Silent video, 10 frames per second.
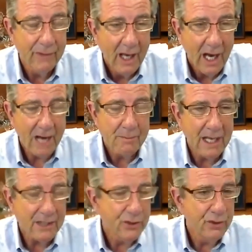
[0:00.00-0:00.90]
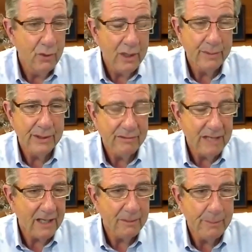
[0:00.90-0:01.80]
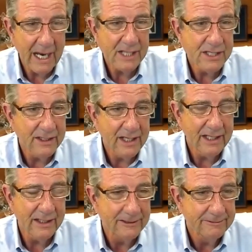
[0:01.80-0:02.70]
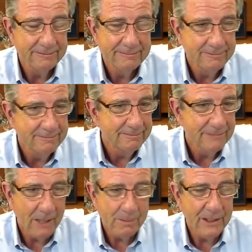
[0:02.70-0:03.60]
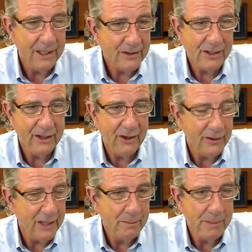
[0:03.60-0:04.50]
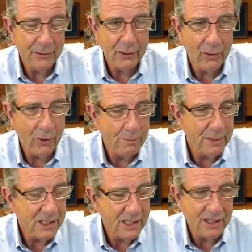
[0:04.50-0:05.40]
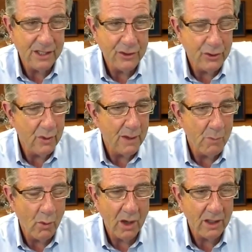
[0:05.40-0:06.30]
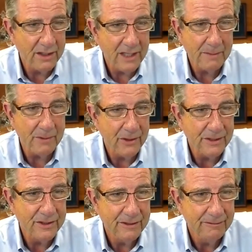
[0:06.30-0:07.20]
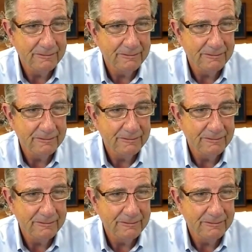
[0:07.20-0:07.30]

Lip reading: I met 2 women down in Pasadena a couple of years ago, and they built their whole business. The 2 of them walking neighborhoods.